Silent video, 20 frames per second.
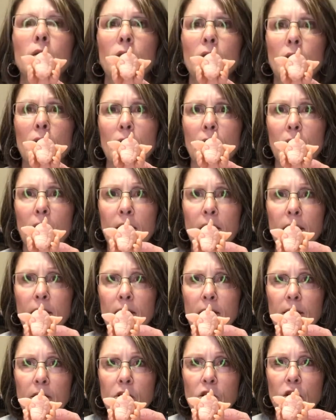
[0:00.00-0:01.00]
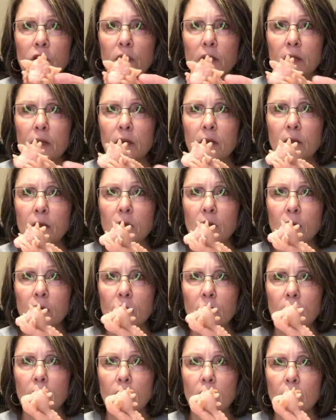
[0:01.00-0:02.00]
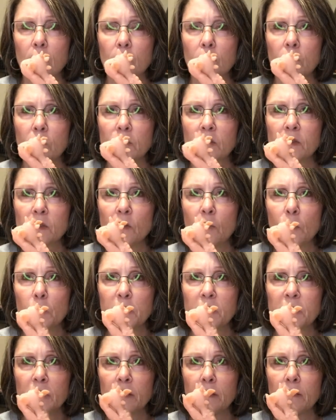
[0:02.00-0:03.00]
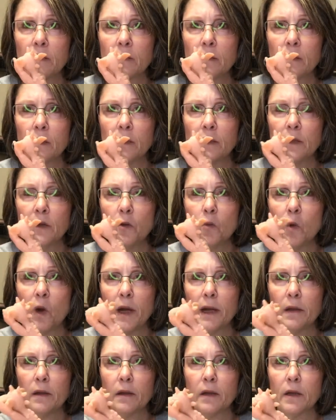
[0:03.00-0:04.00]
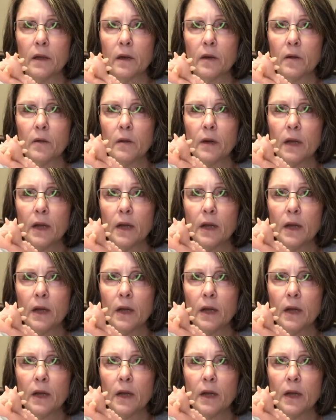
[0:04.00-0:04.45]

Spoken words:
that I actually sculpted a little while ago,